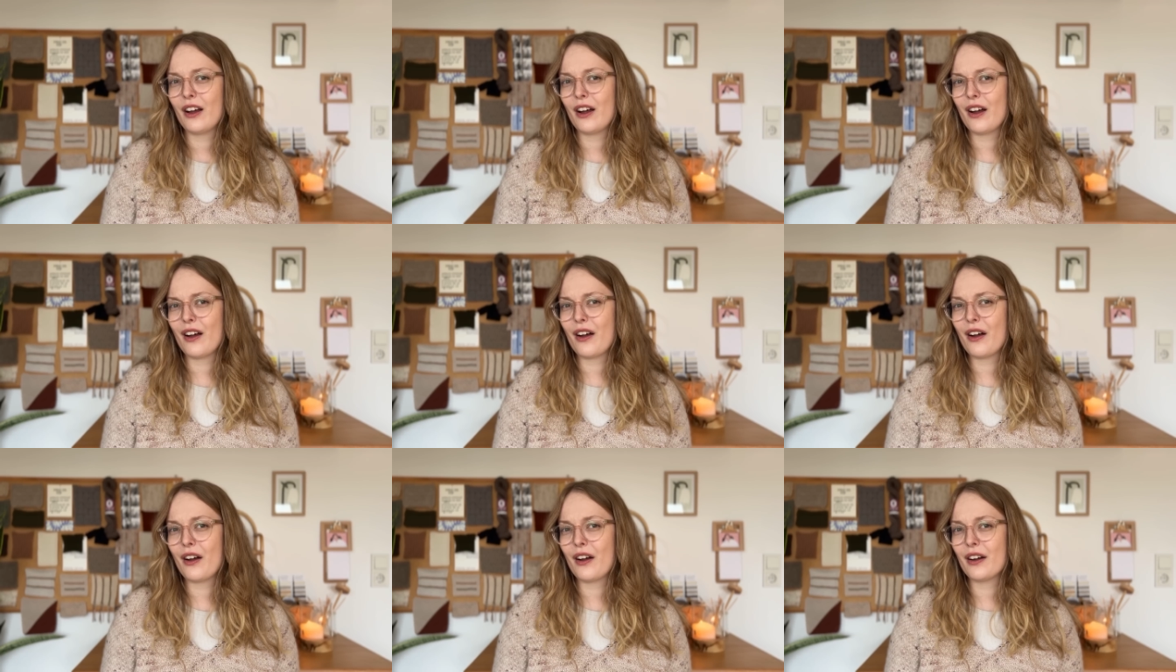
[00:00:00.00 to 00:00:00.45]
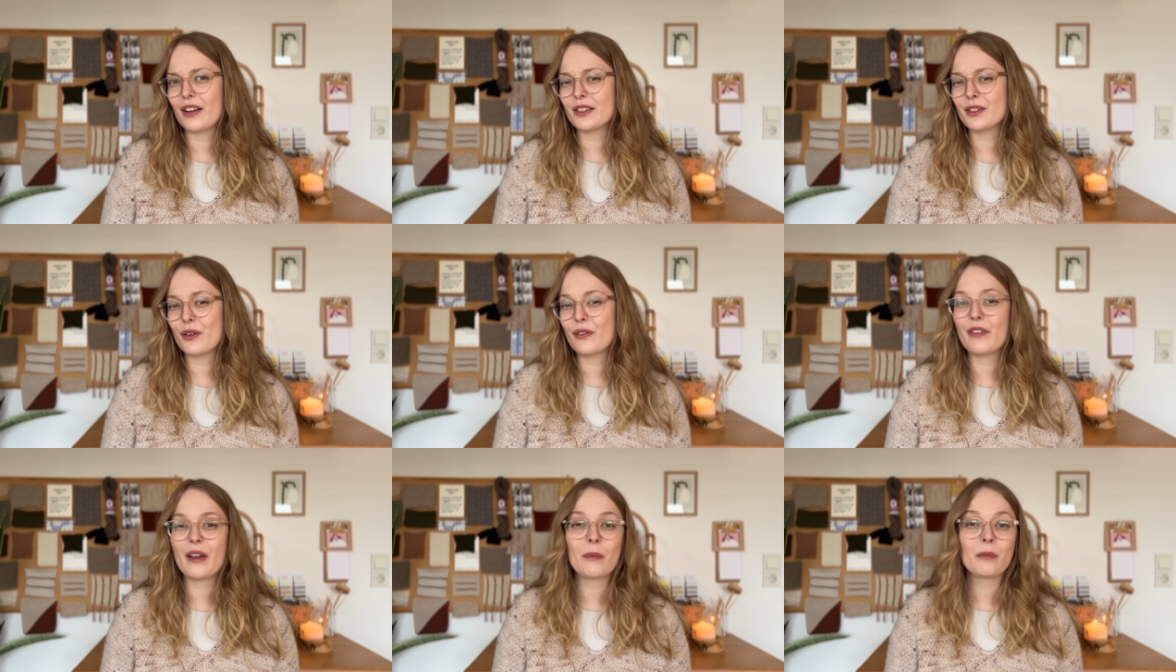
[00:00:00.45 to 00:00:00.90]
on
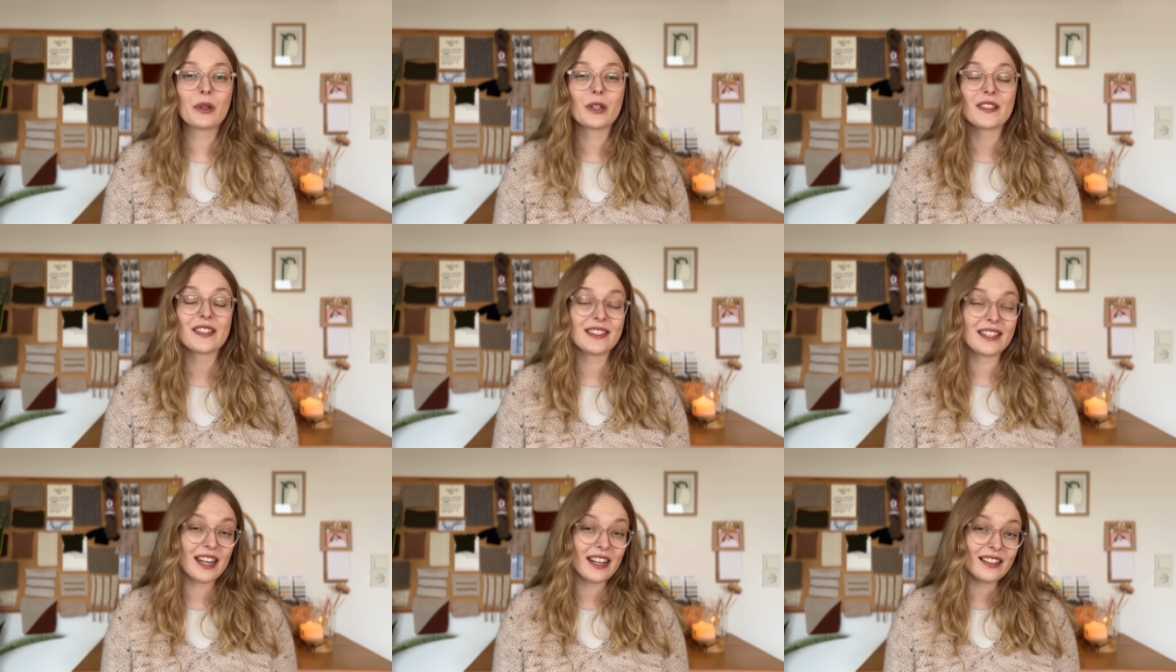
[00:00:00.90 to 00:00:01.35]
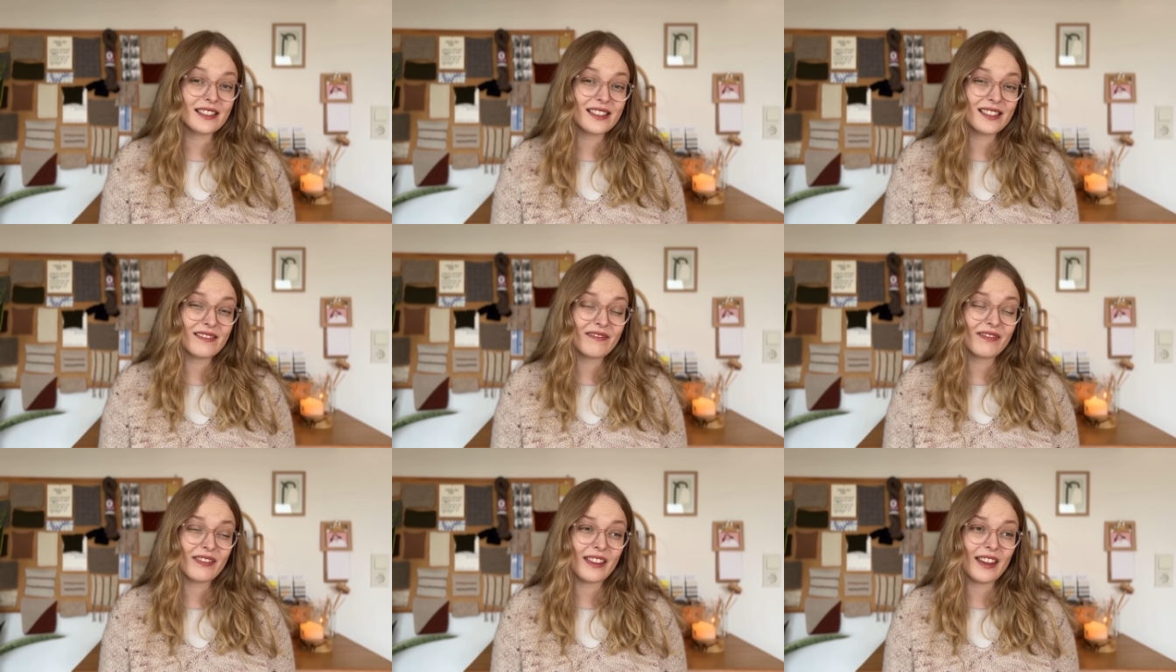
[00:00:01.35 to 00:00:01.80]
November 6th.
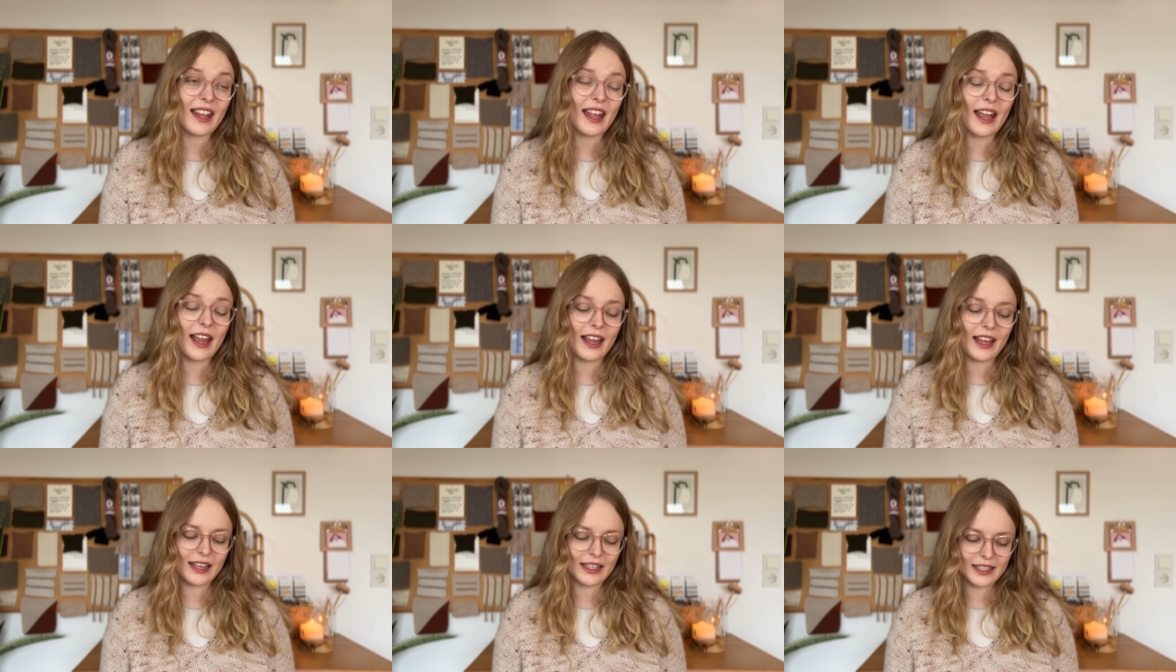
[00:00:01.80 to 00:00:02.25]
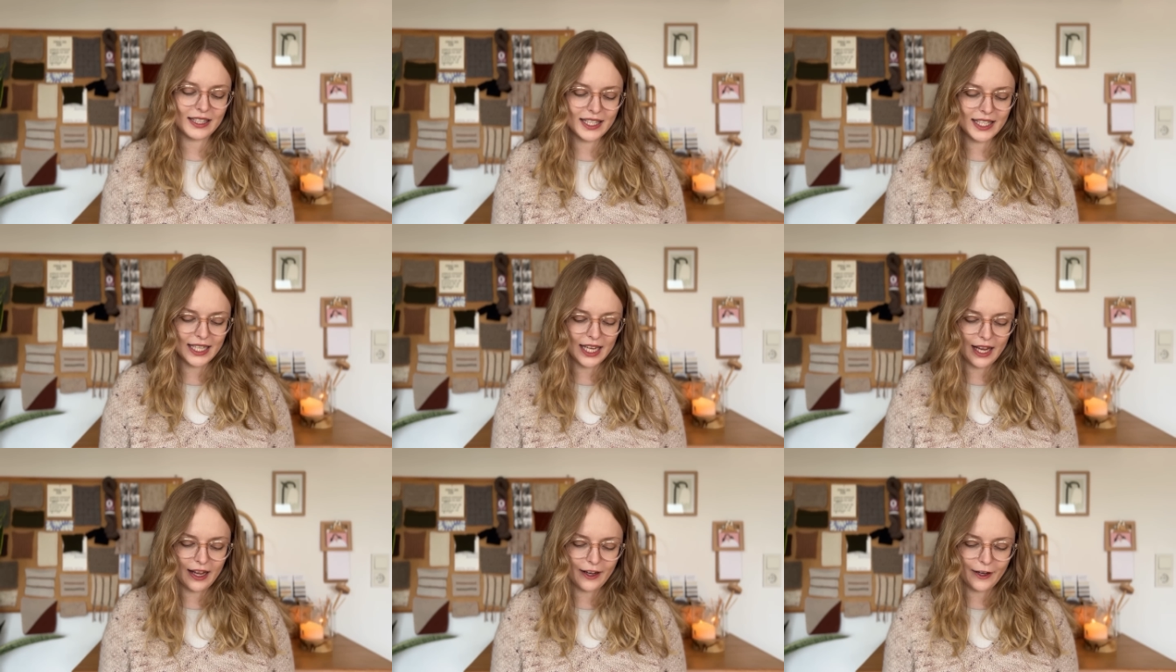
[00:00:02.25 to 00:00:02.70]
And
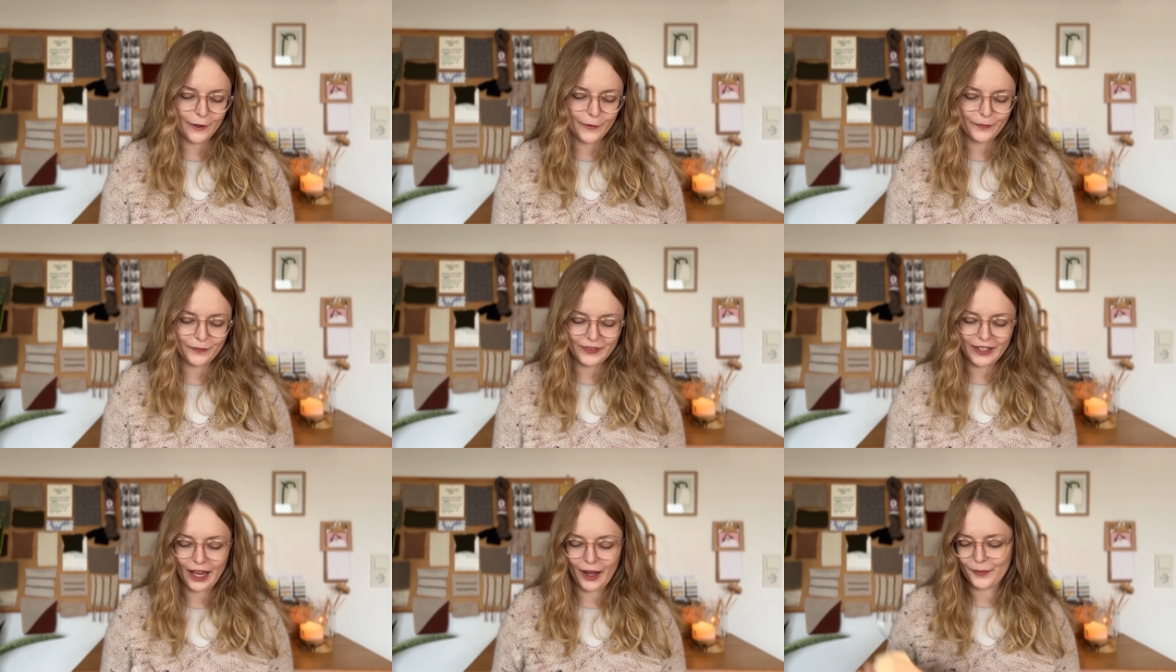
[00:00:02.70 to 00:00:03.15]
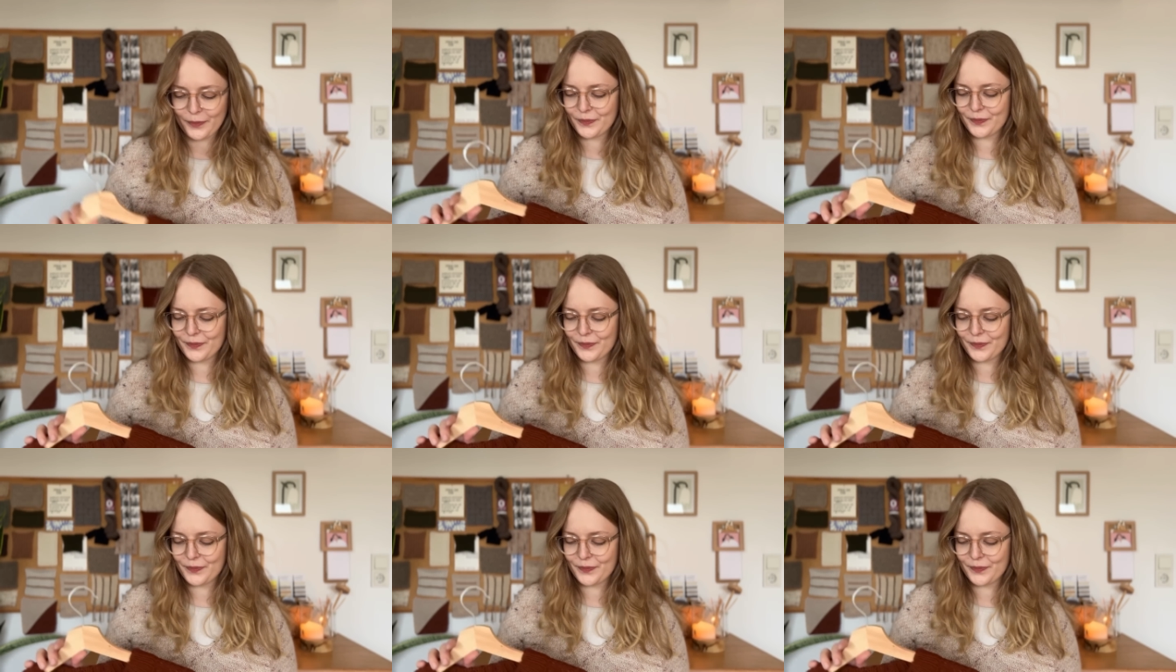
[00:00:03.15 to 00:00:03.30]
yeah,